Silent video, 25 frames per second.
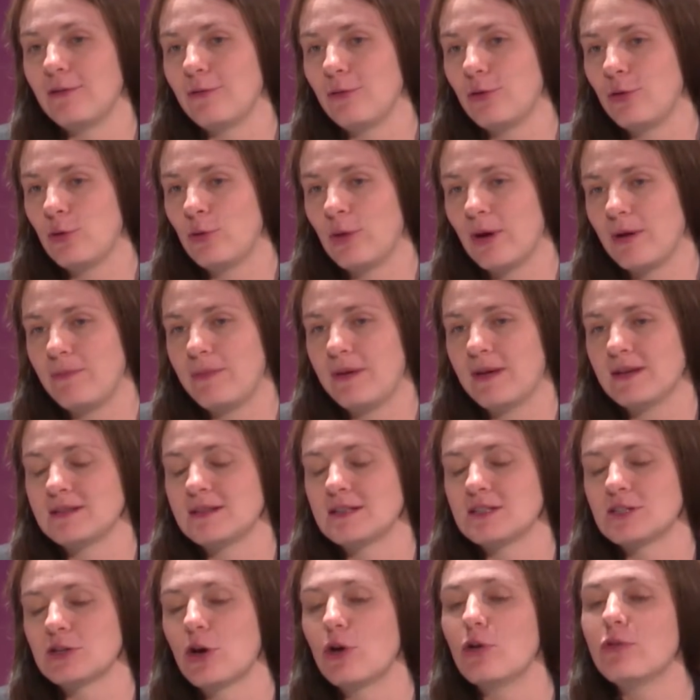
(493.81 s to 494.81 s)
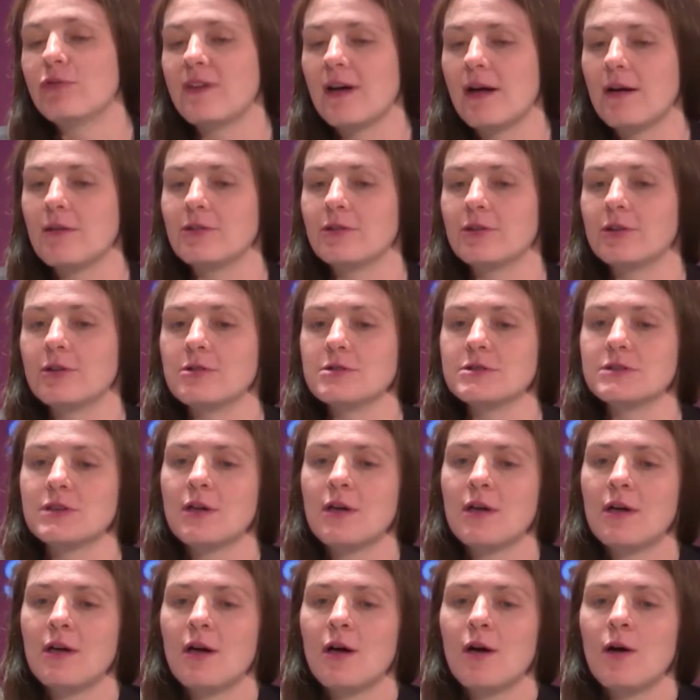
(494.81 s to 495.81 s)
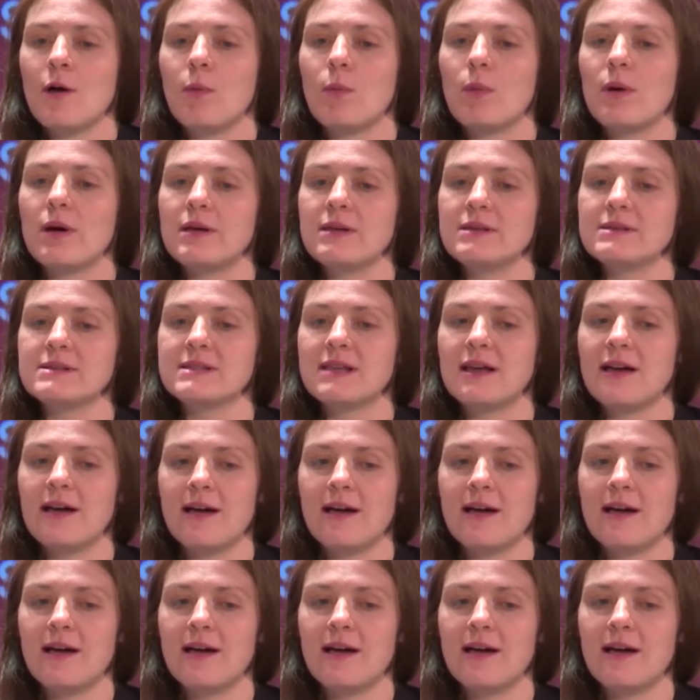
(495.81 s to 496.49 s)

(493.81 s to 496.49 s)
who I picked as co-founders was.